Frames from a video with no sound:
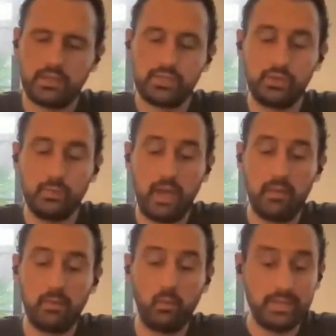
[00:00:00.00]
to
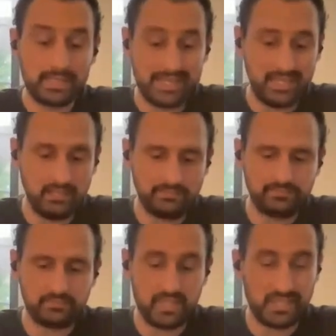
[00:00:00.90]
my whiskey,
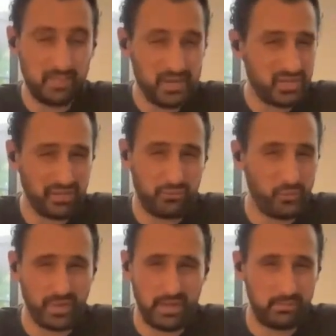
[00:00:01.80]
especially at
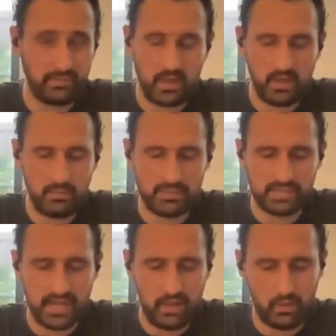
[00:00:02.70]

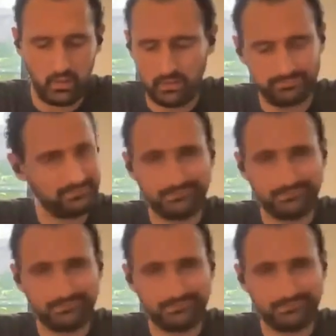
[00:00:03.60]
48% alcohol,